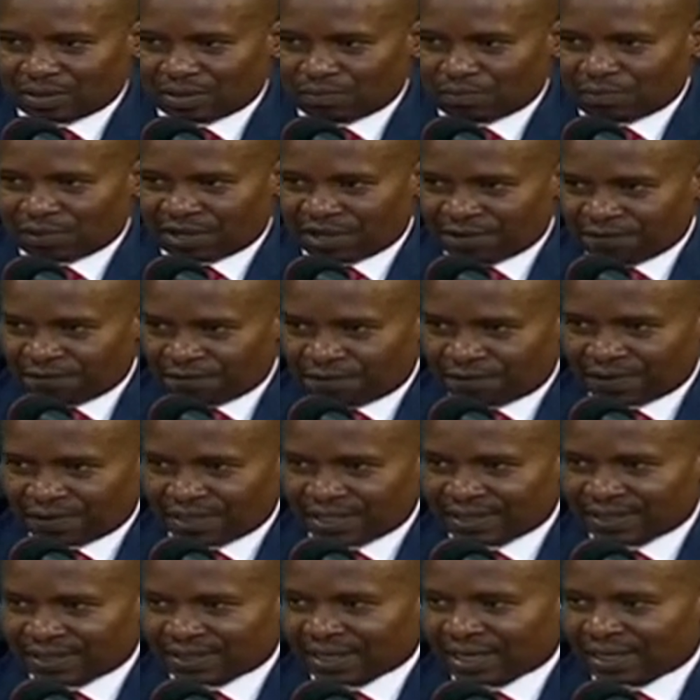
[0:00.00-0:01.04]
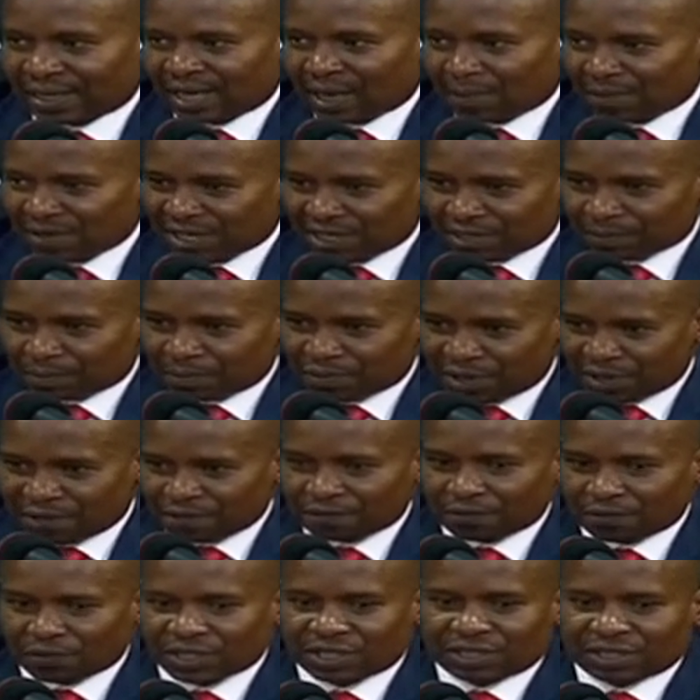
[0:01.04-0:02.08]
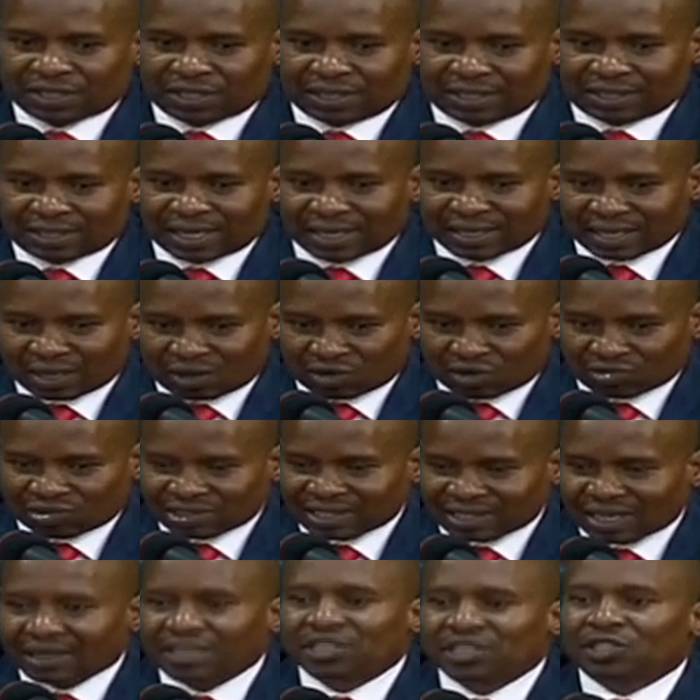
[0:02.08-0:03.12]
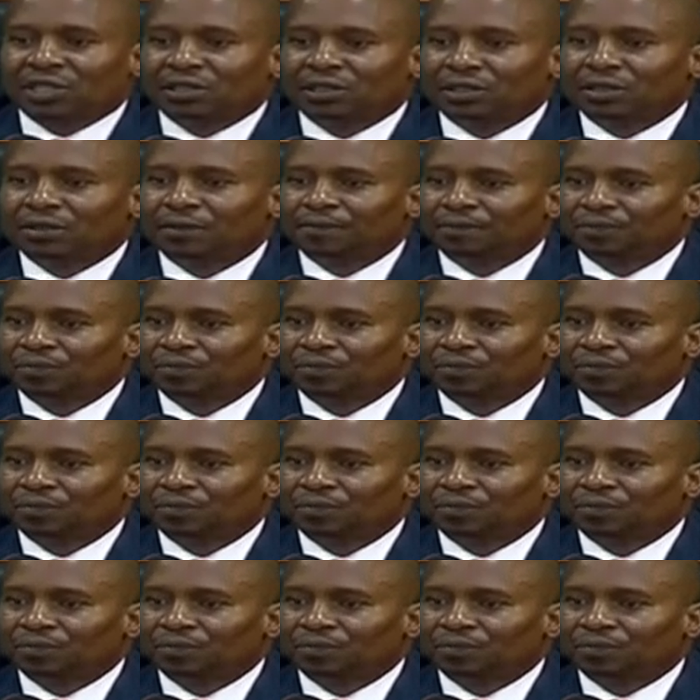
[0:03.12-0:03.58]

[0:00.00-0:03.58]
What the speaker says: brief, is a cabinet brief which is under consideration